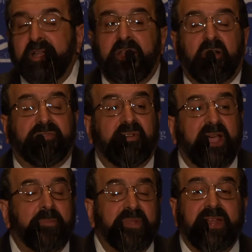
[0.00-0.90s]
It also
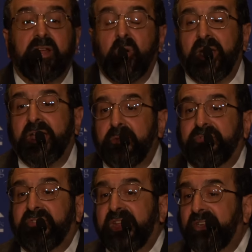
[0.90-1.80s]
happened at Ohio
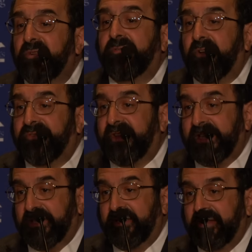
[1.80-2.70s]
State
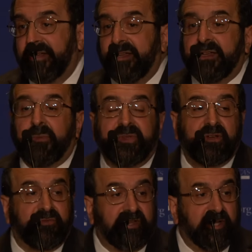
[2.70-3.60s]
University a couple
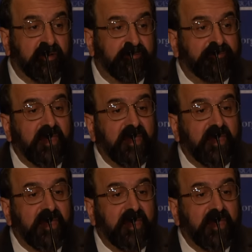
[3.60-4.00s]
years ago.